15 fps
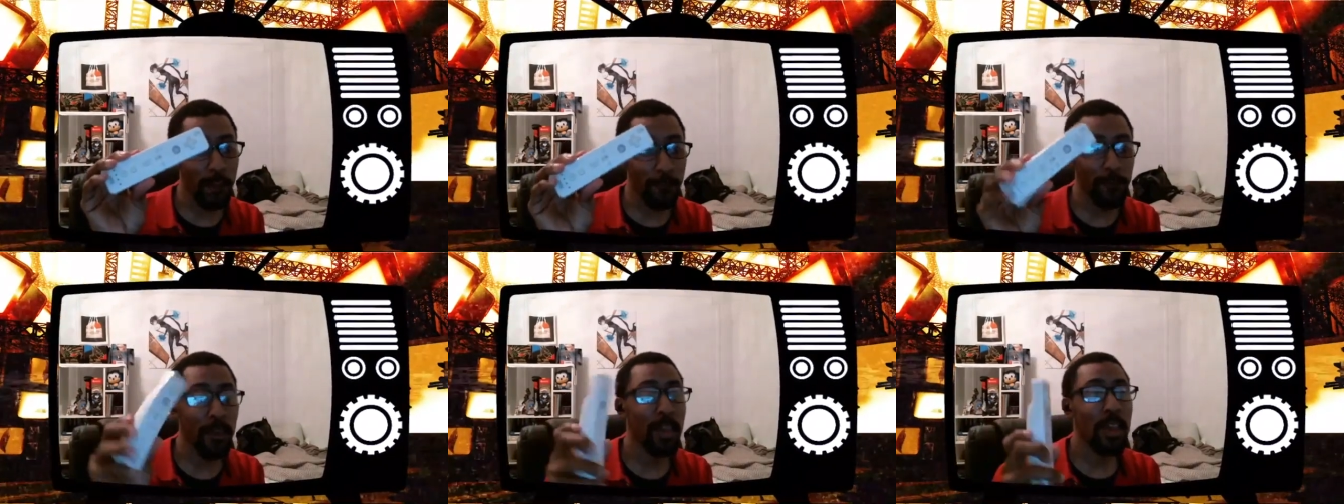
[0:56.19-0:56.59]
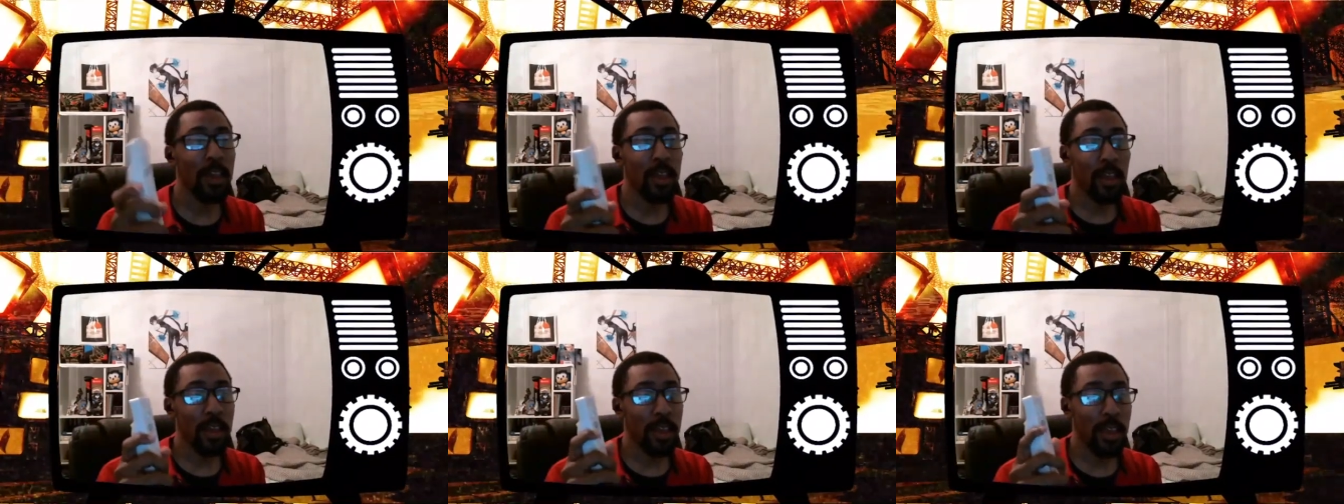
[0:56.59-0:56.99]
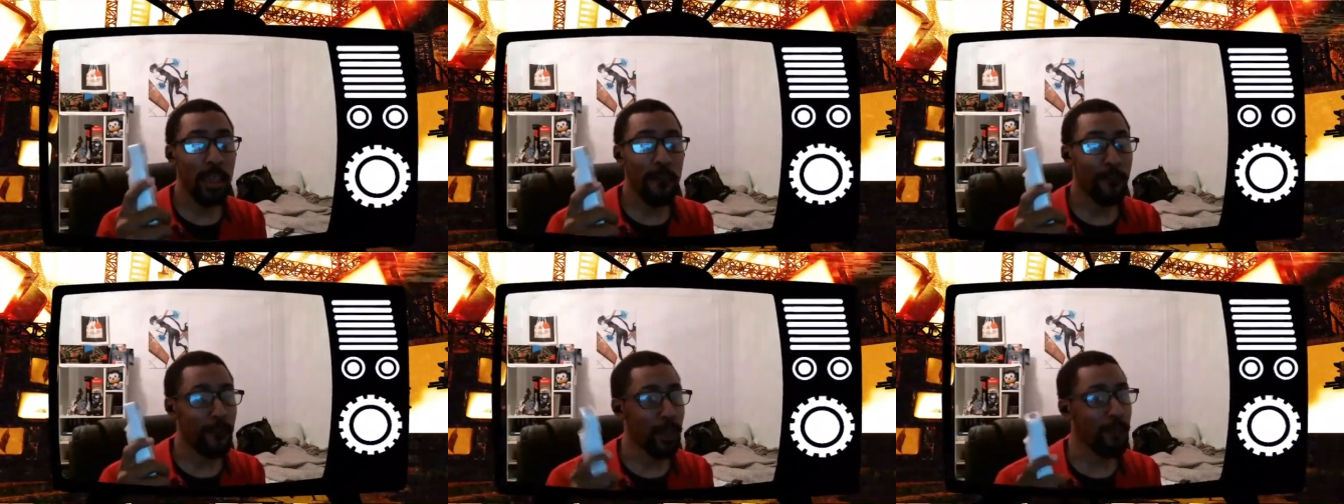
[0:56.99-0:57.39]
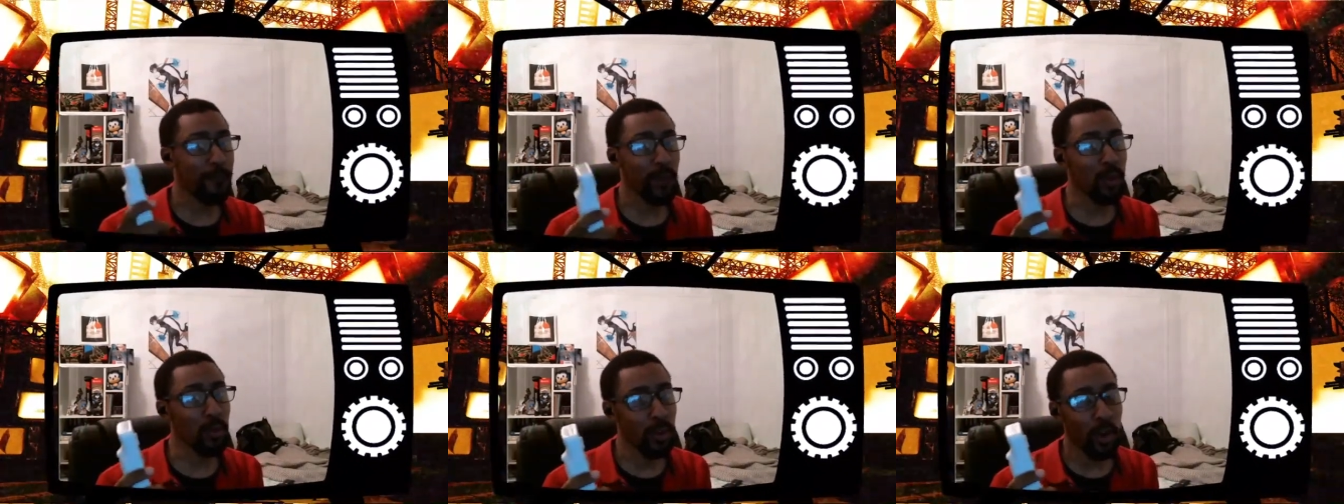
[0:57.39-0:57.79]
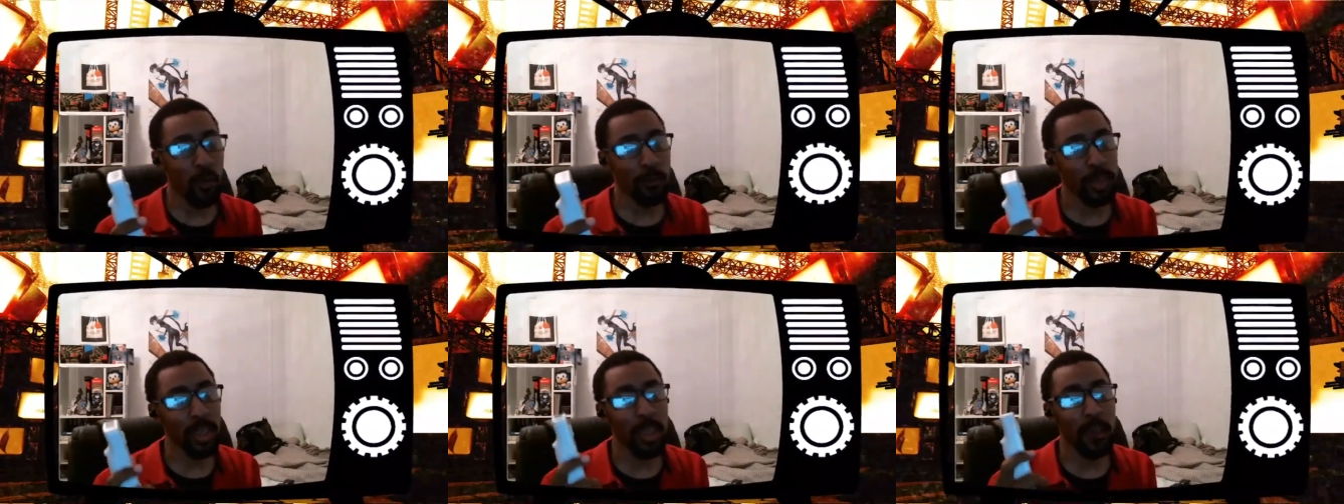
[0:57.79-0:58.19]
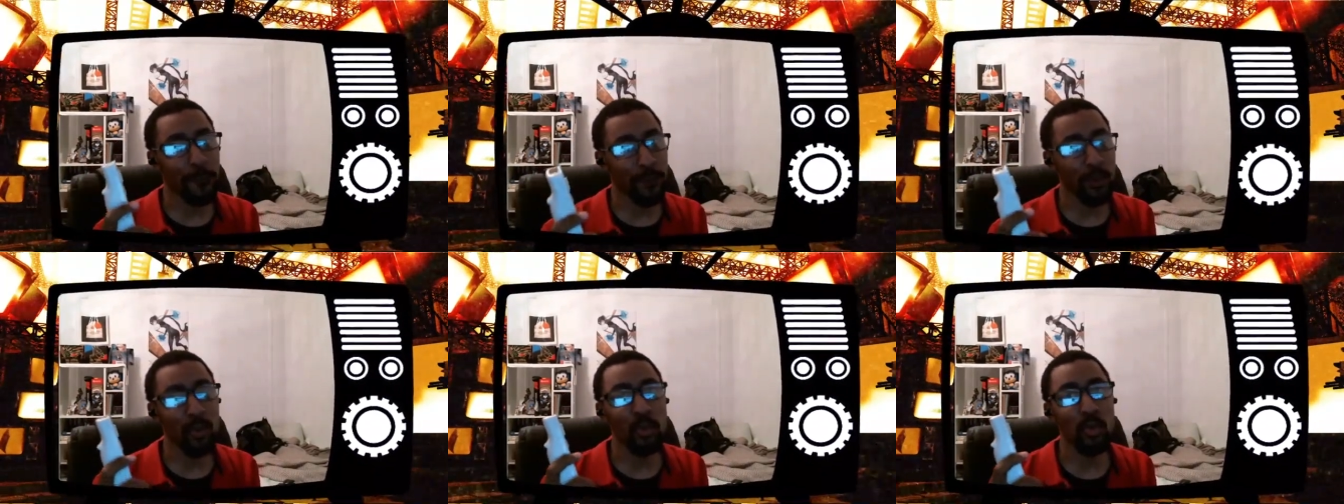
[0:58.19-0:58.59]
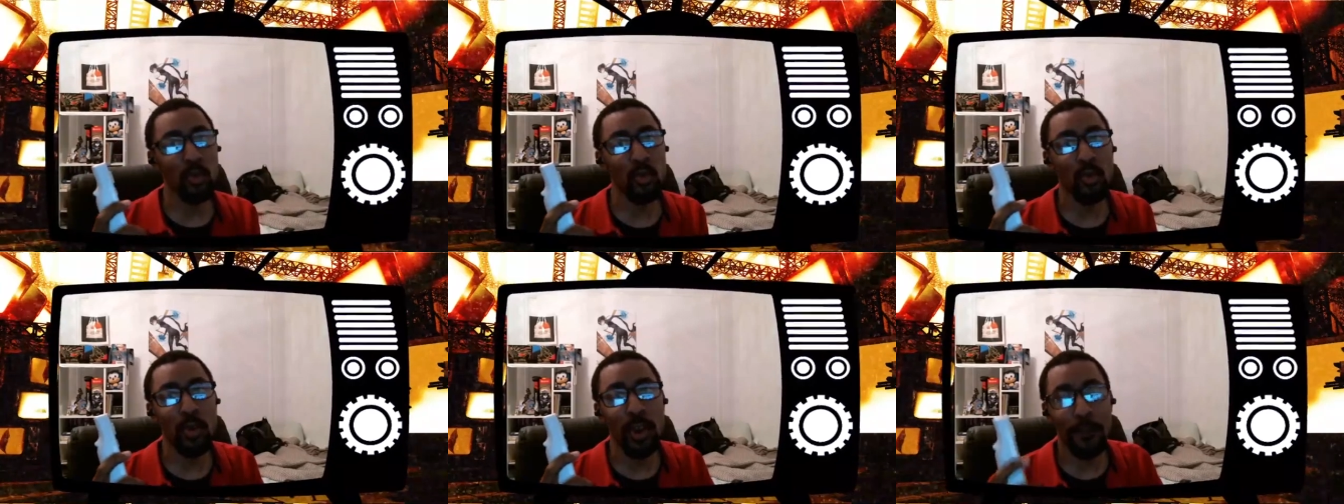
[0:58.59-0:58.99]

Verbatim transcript: If, if, if you know me, if you,